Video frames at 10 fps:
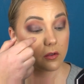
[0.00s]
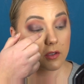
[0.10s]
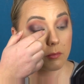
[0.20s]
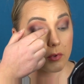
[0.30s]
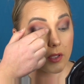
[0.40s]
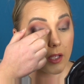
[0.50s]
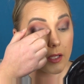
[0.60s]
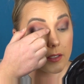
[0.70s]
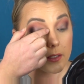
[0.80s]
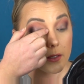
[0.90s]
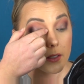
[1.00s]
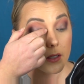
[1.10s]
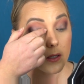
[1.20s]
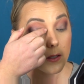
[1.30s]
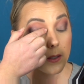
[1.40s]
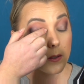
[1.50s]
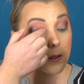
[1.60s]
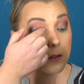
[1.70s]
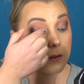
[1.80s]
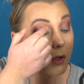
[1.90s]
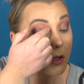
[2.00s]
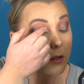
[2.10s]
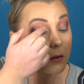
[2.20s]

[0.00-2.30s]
So let's put that in the inner part